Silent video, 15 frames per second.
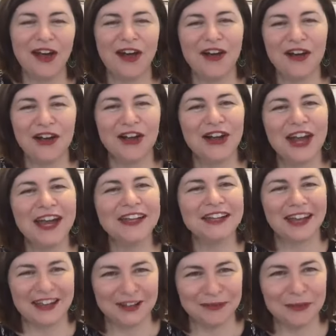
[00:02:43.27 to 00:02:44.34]
Oh,
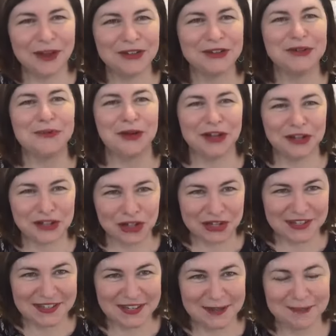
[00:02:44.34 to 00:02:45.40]
okay, wondering why I
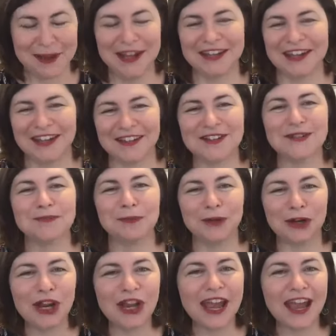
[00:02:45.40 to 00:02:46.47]
chose him. Okay, because
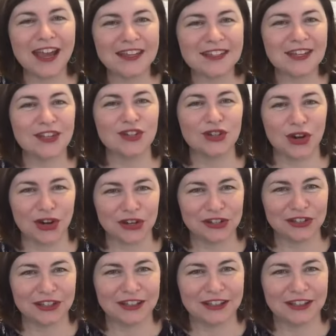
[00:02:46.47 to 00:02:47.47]
Bruno has a joke.